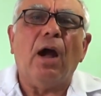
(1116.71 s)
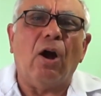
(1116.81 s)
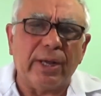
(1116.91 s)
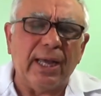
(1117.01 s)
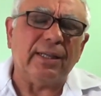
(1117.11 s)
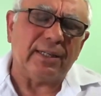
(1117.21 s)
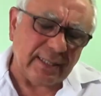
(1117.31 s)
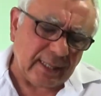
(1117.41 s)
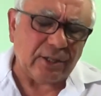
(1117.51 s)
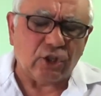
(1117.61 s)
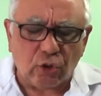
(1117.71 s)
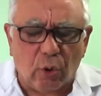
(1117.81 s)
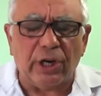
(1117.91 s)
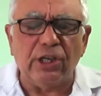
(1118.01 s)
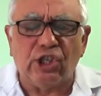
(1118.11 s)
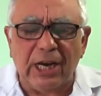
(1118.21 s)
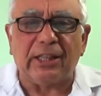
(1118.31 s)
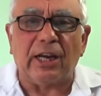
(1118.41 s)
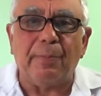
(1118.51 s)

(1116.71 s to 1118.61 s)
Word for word: Okay, there's another story. Jeter